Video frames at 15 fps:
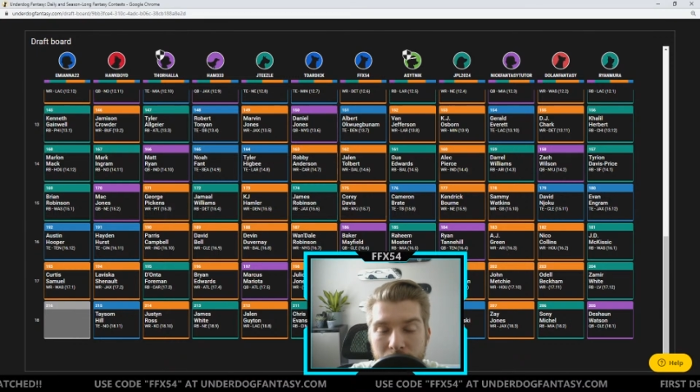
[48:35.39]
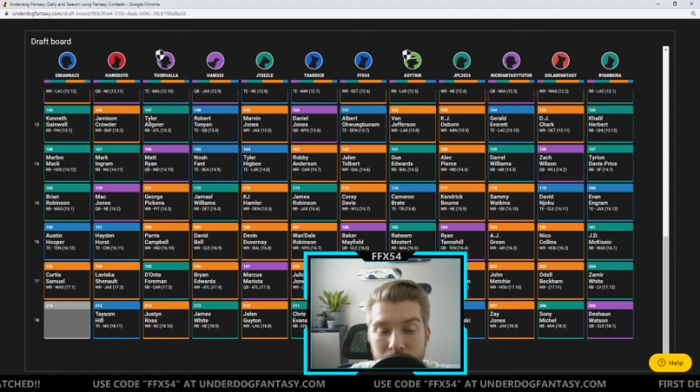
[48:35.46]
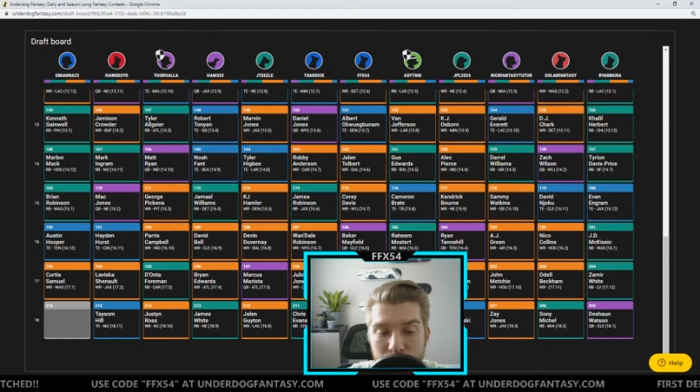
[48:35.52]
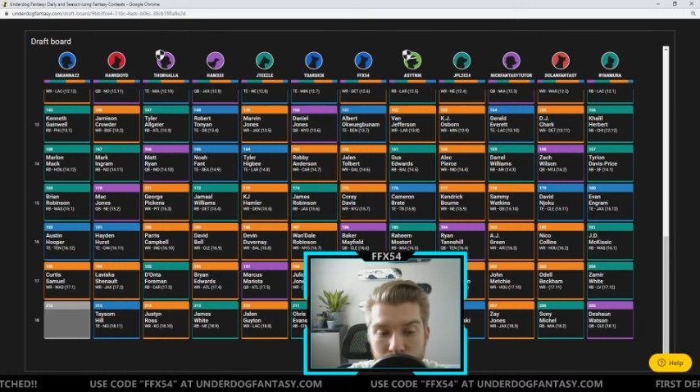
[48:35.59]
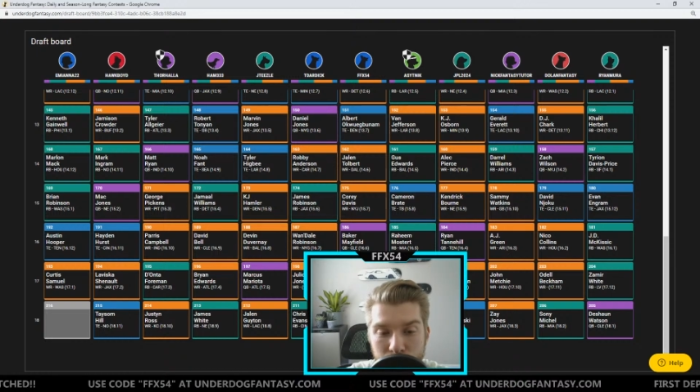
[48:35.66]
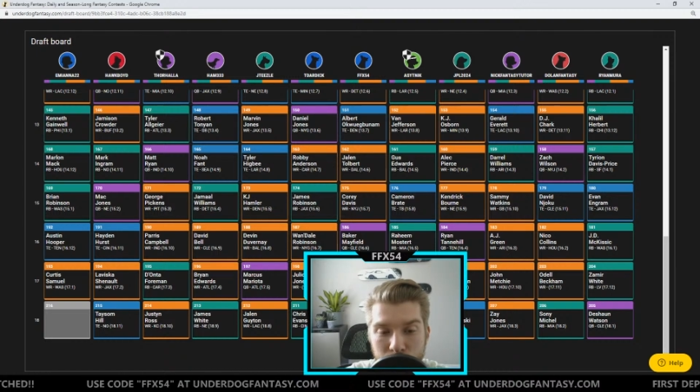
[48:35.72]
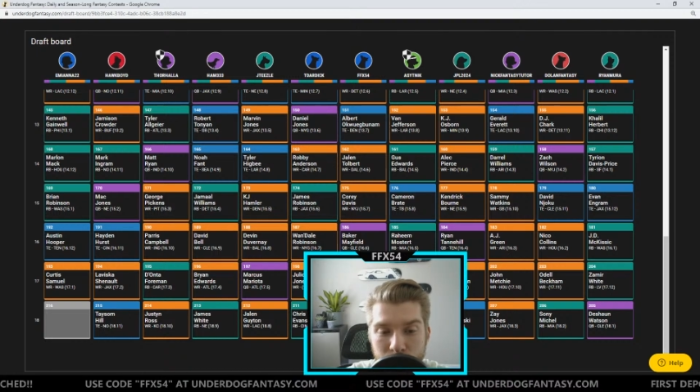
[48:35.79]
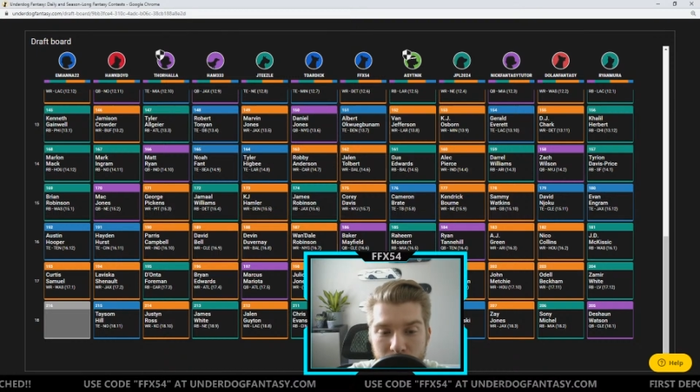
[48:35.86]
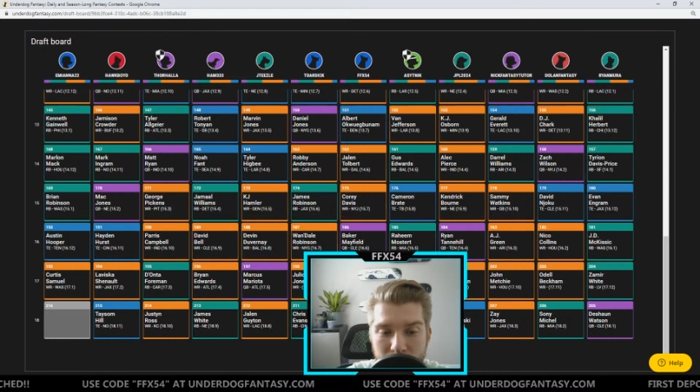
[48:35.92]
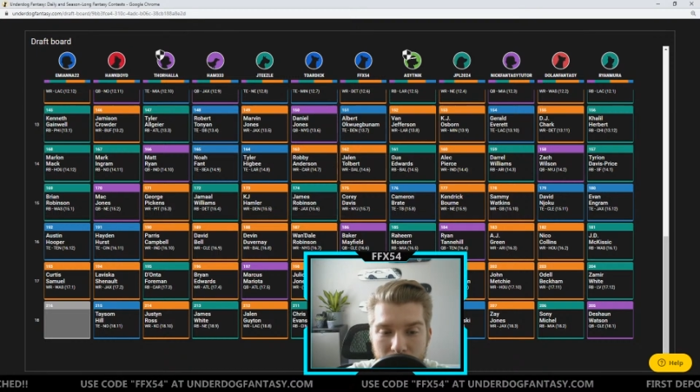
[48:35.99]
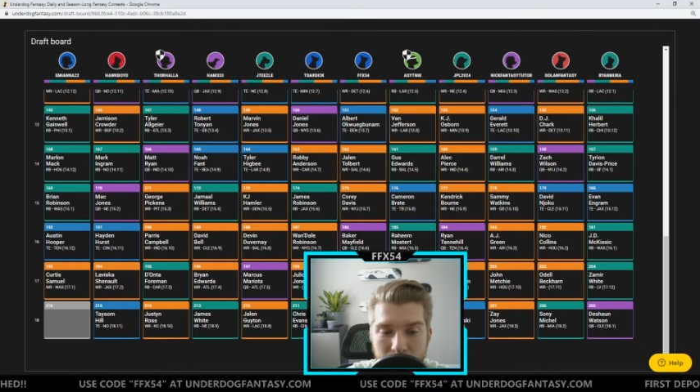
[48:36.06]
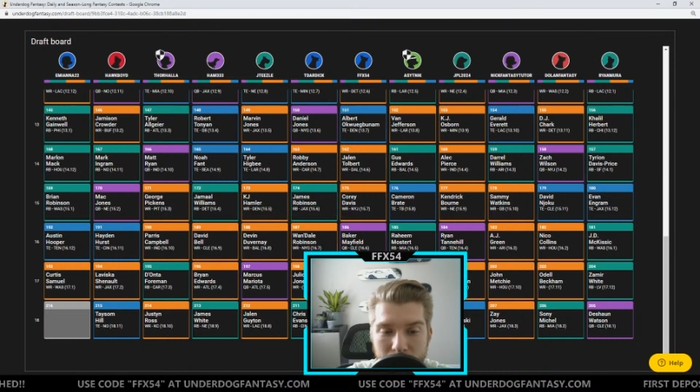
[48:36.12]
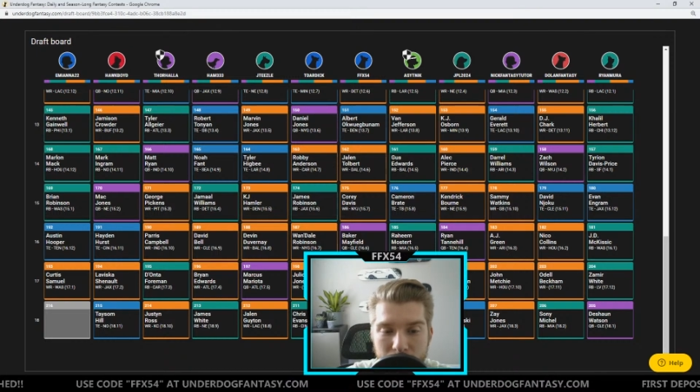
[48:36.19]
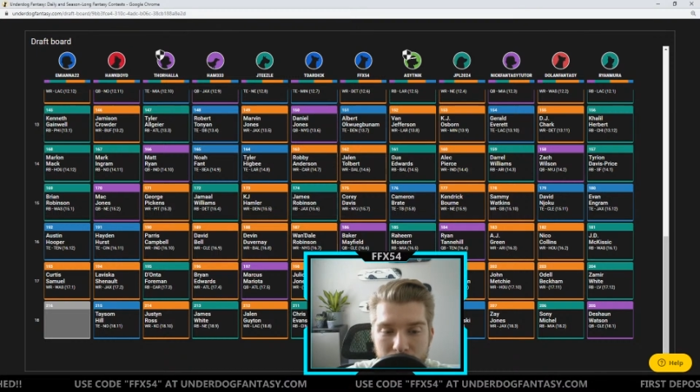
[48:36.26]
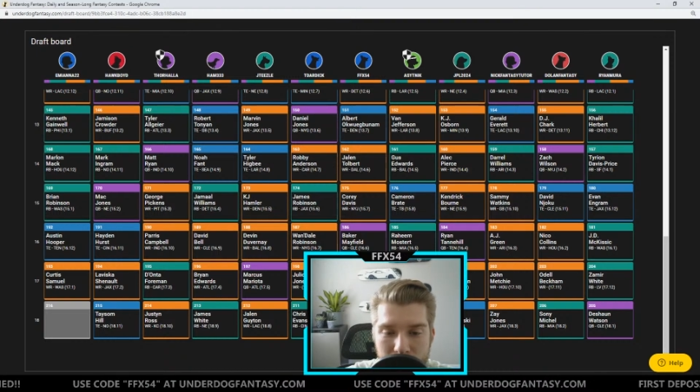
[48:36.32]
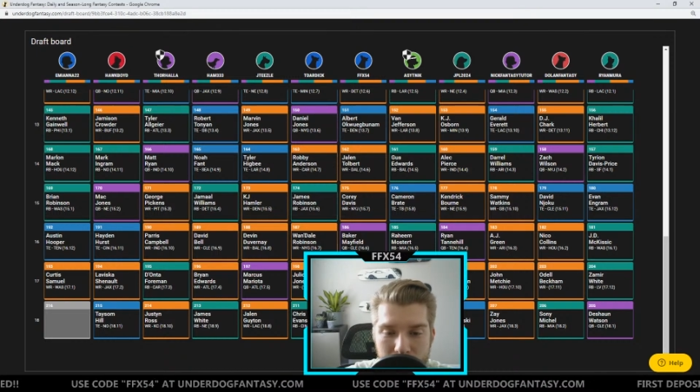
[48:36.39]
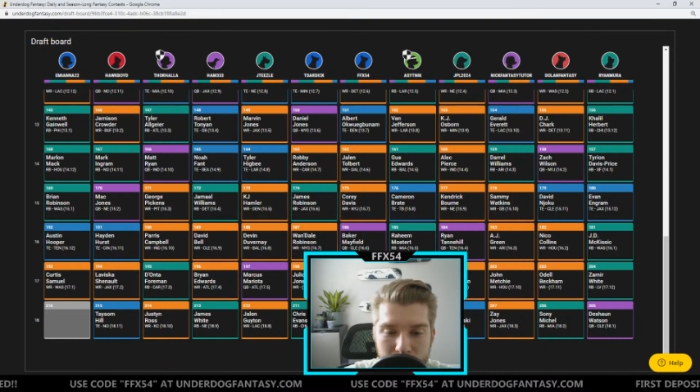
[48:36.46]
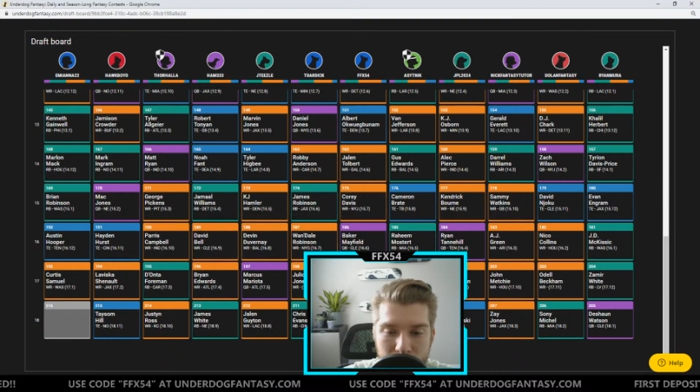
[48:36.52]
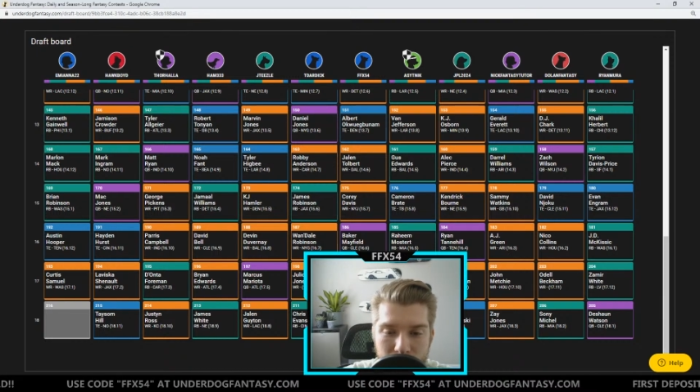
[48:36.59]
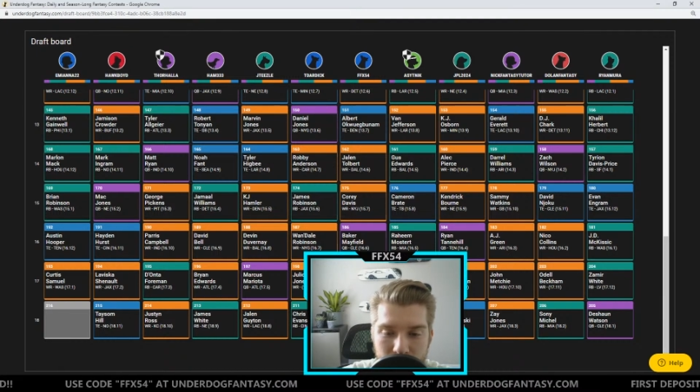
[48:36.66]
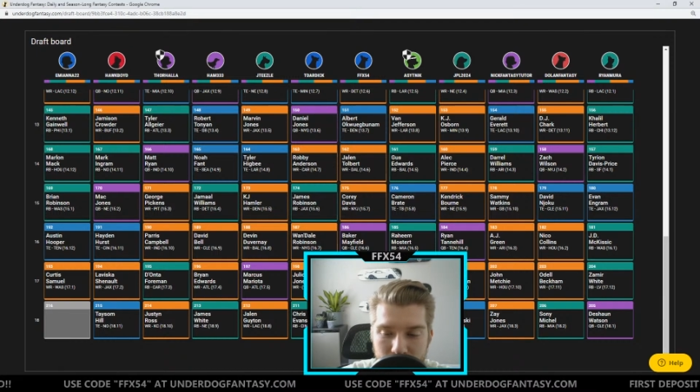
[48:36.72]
Should be higher now.